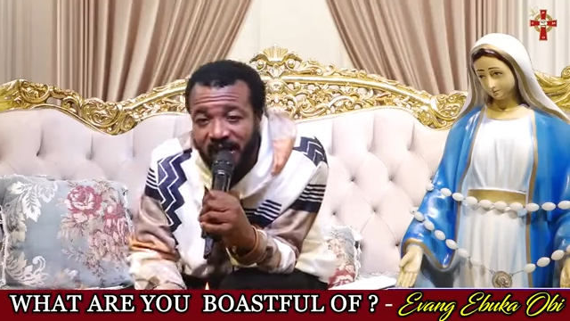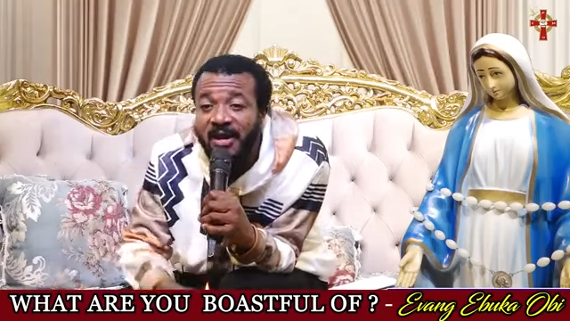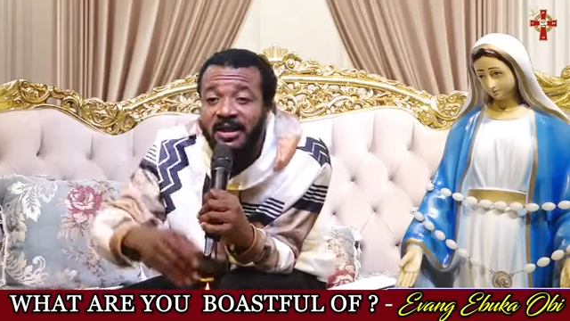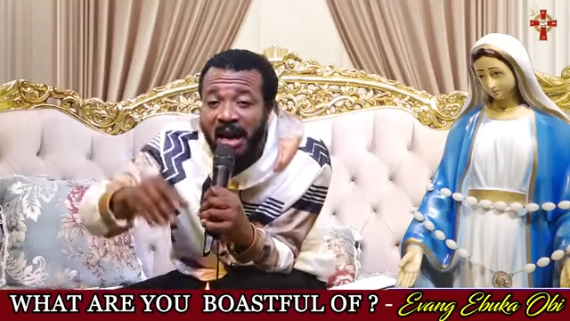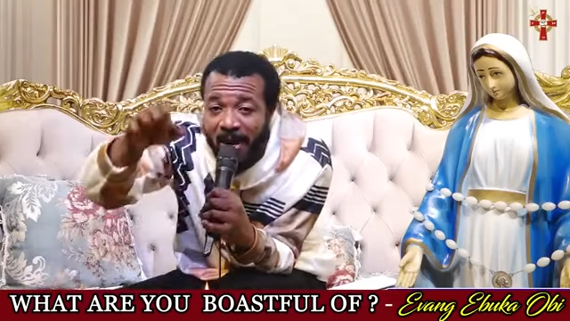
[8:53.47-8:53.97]
The
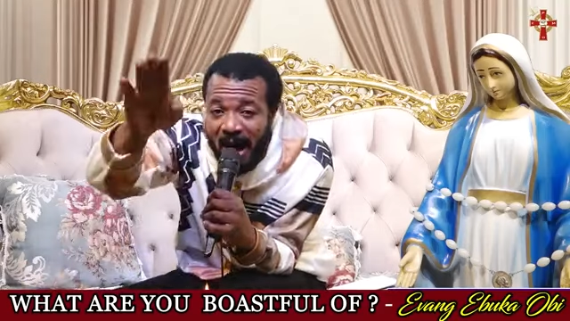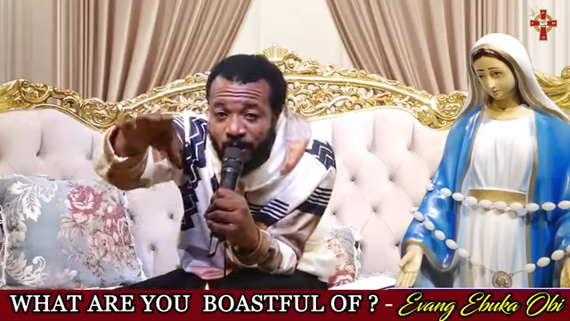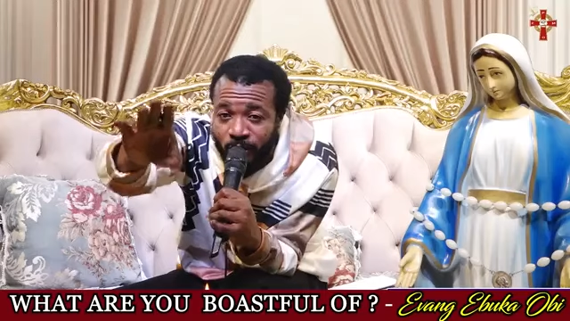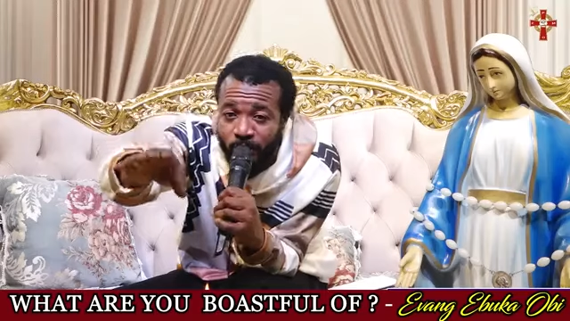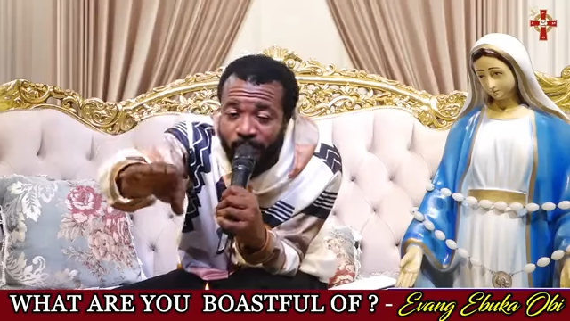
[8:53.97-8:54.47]
same
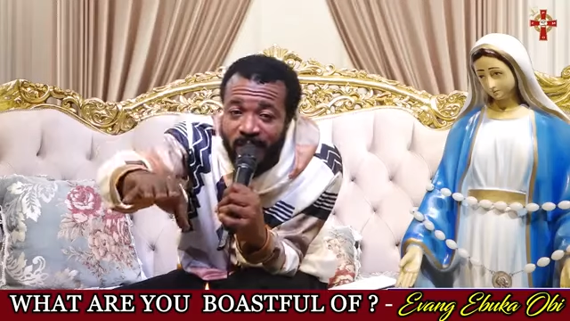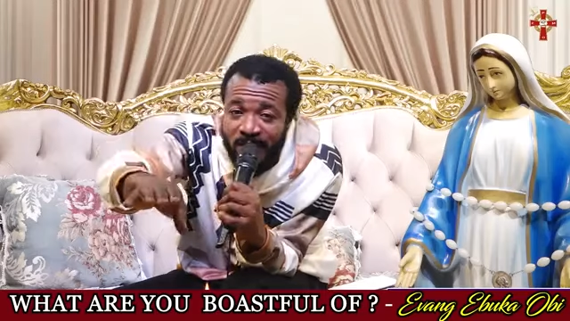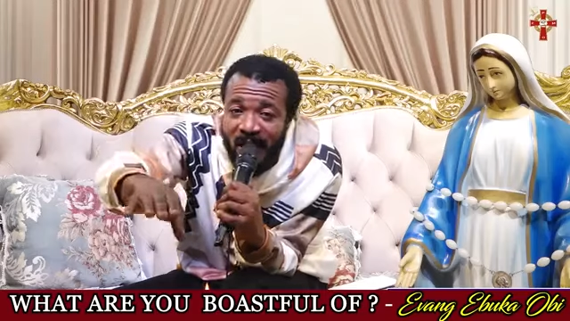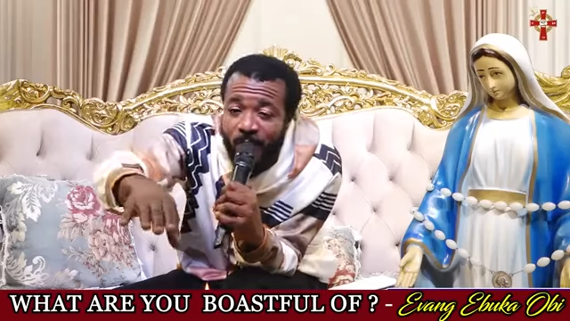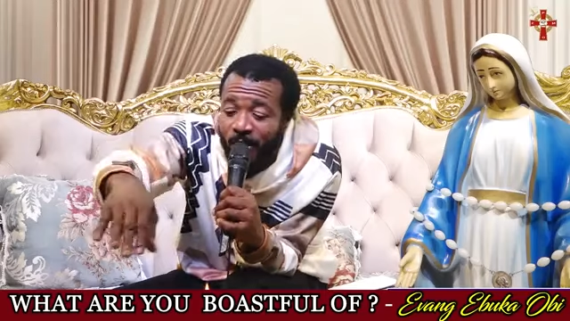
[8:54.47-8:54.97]
house you build
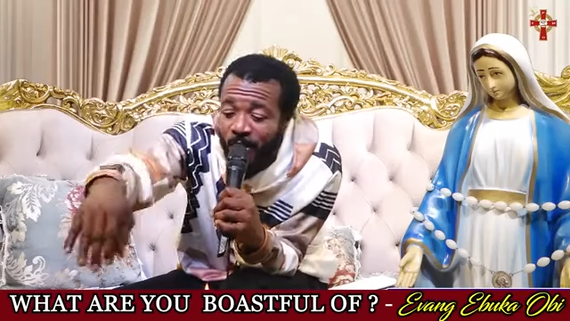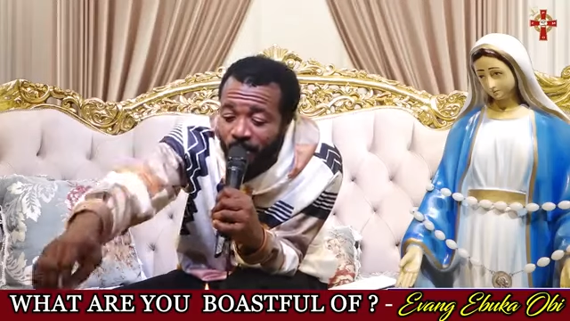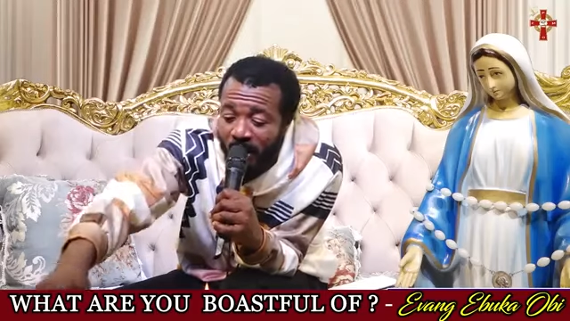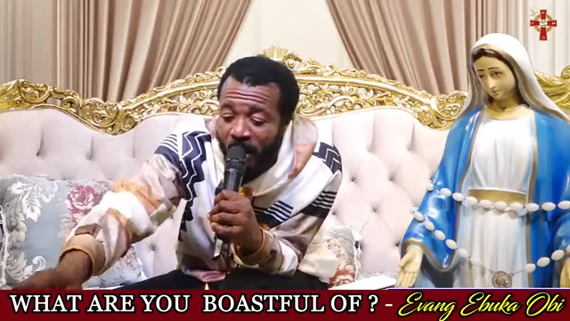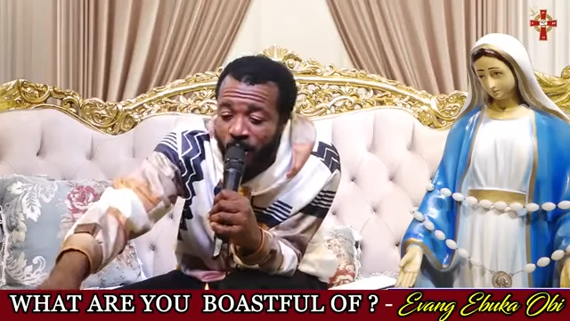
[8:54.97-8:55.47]
now,
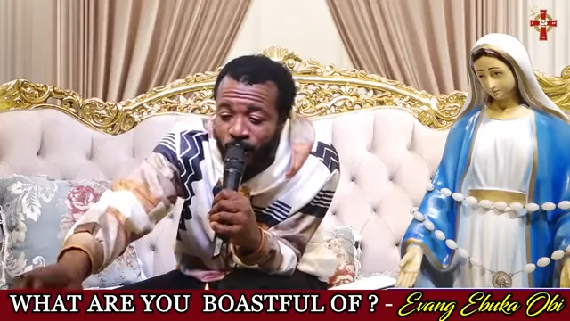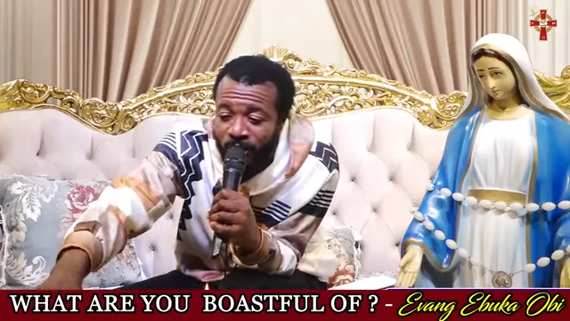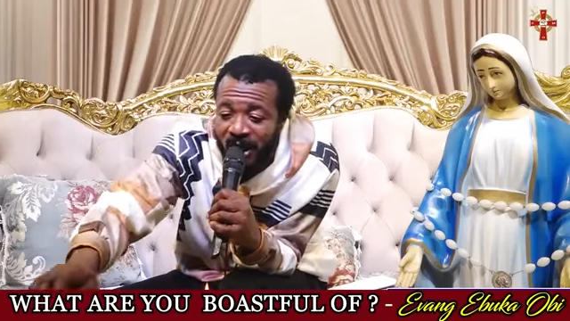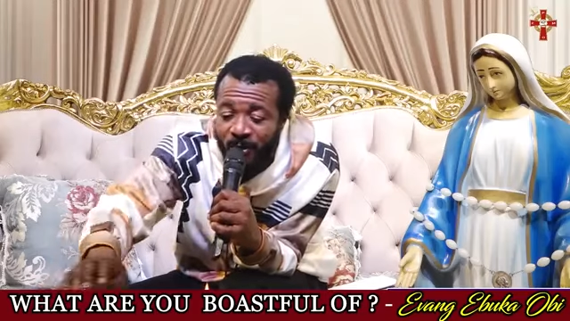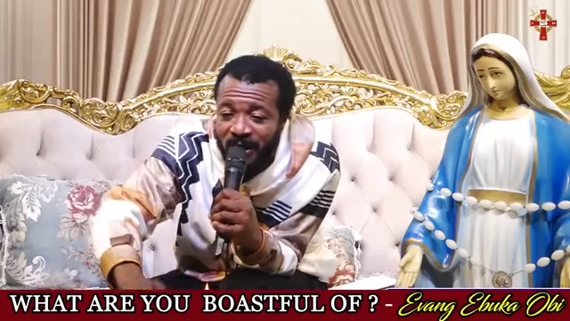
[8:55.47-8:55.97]
your own
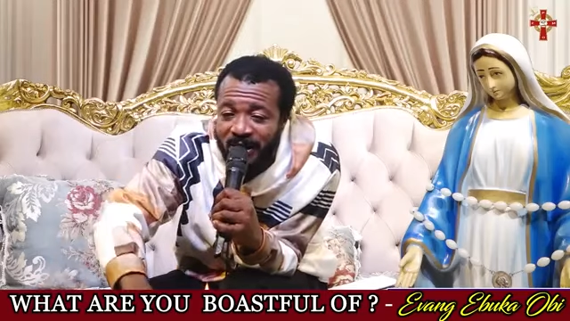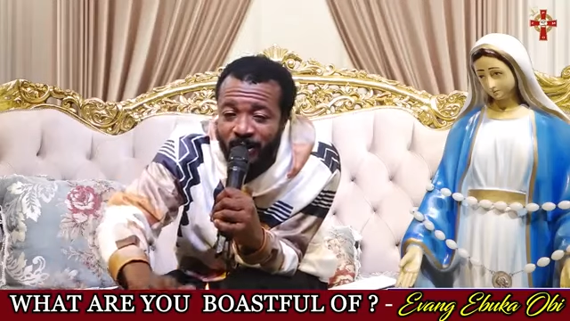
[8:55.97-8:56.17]
children will say,